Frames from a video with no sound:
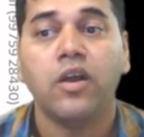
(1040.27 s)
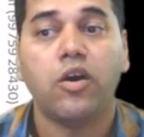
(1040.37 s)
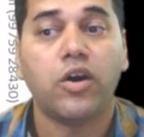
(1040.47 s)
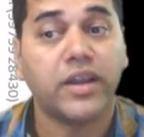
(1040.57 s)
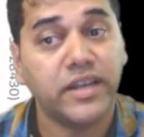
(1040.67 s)

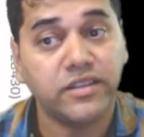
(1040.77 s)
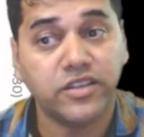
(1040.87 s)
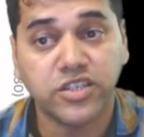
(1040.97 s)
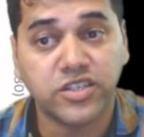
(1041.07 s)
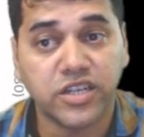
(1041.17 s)

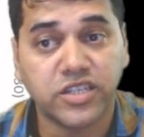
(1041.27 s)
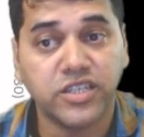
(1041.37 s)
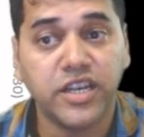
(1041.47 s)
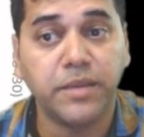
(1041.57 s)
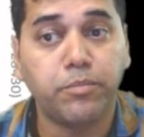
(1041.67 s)
Organization
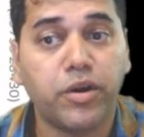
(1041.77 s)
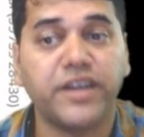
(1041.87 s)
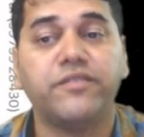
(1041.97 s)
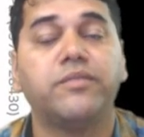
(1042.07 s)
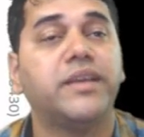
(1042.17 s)
structure,
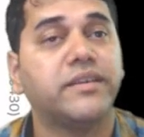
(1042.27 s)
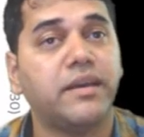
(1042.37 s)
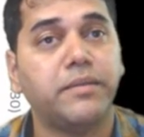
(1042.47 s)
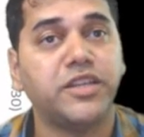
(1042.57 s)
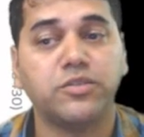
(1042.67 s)
important from the
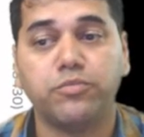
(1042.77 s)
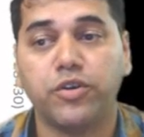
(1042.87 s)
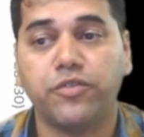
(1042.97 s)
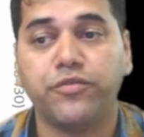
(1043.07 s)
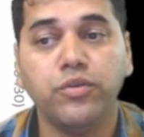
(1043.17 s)
examination
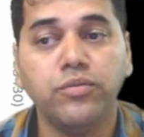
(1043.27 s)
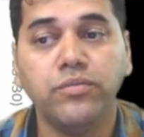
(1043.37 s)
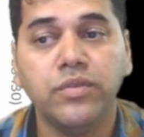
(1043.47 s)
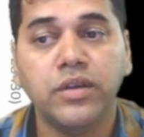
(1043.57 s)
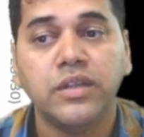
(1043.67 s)
point of view.
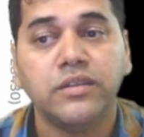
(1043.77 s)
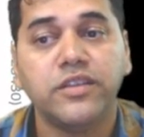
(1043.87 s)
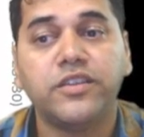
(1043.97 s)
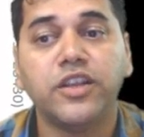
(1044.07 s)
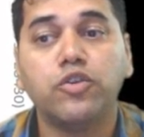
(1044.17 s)

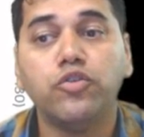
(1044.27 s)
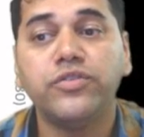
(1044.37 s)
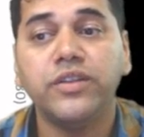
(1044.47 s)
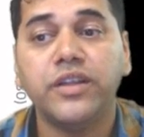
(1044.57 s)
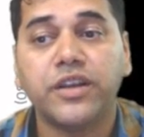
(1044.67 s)
This
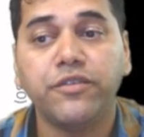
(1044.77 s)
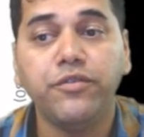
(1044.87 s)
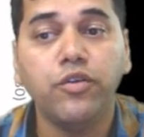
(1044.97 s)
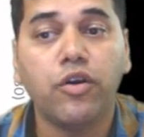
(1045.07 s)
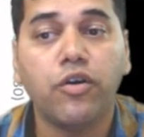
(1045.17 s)
includes
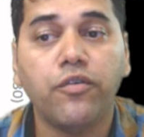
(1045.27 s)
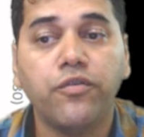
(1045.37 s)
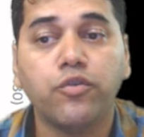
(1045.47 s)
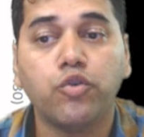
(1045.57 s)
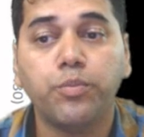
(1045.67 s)
review of
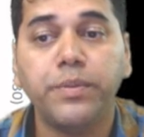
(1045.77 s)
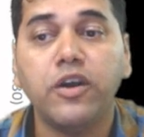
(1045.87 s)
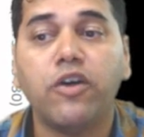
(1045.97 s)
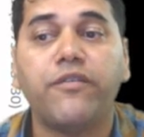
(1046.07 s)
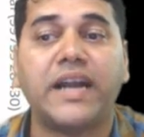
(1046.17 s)

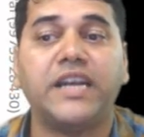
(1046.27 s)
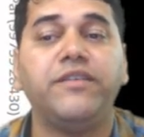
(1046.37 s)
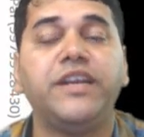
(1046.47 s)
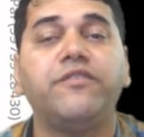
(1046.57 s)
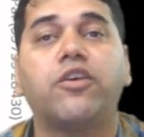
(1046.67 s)
grouping of
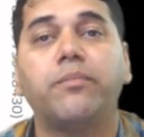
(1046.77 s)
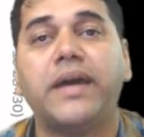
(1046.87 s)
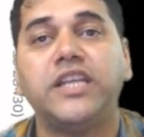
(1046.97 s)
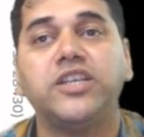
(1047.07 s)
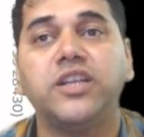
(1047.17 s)
activity for
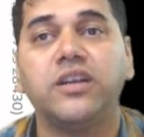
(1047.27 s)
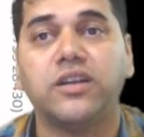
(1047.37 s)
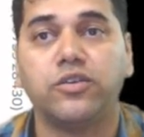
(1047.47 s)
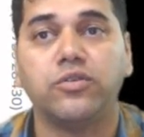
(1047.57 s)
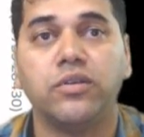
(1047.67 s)
managerial
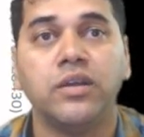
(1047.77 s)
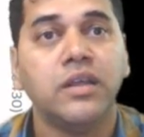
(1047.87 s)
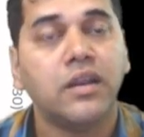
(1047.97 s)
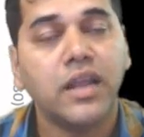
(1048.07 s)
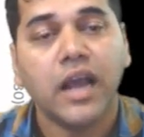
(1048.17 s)
control.
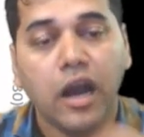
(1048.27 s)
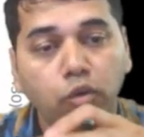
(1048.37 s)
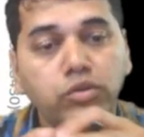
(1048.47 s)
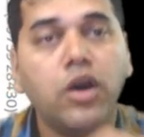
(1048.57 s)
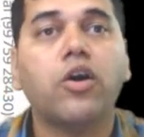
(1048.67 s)
Like
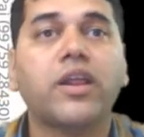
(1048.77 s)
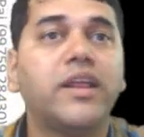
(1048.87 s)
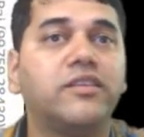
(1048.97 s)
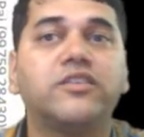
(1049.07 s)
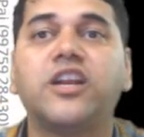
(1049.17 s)
how the
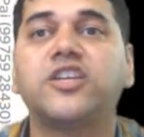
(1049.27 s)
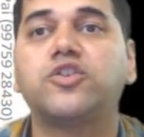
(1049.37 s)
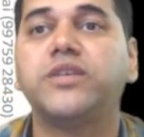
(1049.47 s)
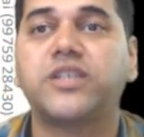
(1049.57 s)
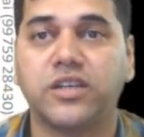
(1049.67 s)
organization has to
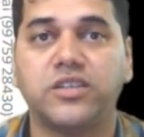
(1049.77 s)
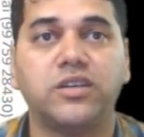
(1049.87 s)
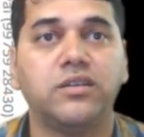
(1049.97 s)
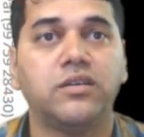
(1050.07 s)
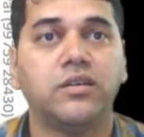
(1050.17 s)
be
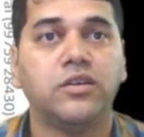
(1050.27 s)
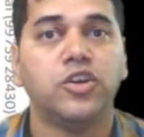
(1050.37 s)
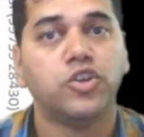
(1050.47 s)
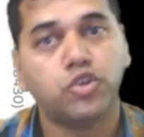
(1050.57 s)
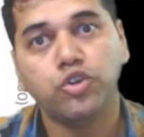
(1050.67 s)
structured.
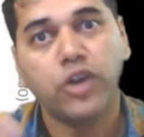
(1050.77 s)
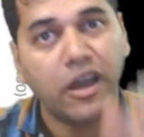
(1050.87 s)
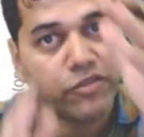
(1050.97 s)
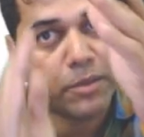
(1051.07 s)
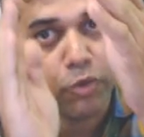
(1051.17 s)
Should you
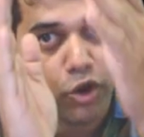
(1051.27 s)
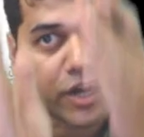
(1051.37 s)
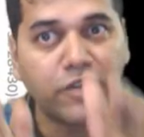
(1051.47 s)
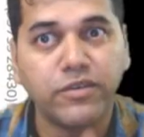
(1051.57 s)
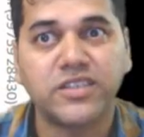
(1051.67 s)
have the
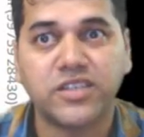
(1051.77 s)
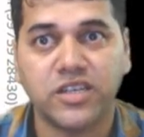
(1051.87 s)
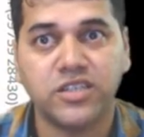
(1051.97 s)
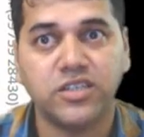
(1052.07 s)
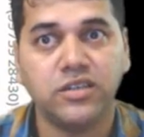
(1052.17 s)
product-wise
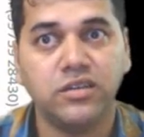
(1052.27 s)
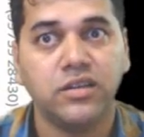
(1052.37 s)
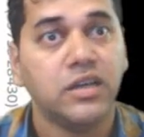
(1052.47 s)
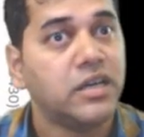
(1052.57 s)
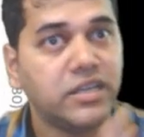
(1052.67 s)
structure,
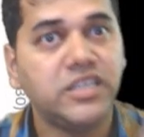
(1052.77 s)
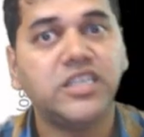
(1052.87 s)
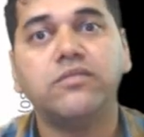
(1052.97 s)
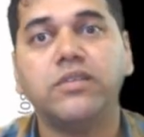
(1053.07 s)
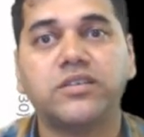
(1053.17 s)

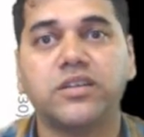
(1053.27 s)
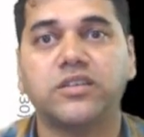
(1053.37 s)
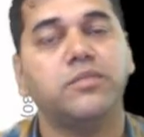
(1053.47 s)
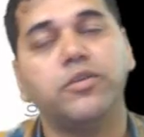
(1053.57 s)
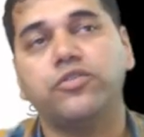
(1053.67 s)
region-wise
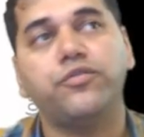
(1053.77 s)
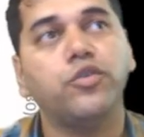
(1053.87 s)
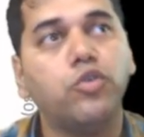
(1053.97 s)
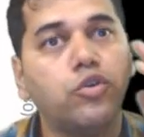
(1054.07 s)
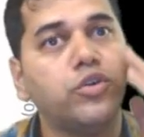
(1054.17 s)
structure? Because if you
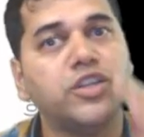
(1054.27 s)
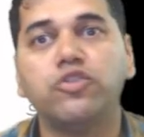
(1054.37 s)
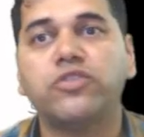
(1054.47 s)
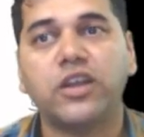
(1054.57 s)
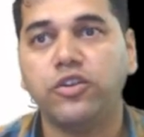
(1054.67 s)
go to
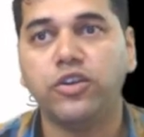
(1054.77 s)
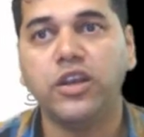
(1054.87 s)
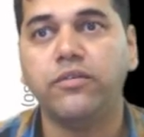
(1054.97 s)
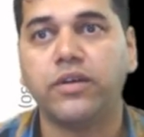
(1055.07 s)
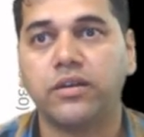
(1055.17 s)
Hindustan
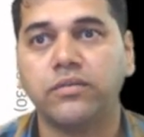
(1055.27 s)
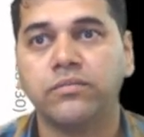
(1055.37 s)
Unilever,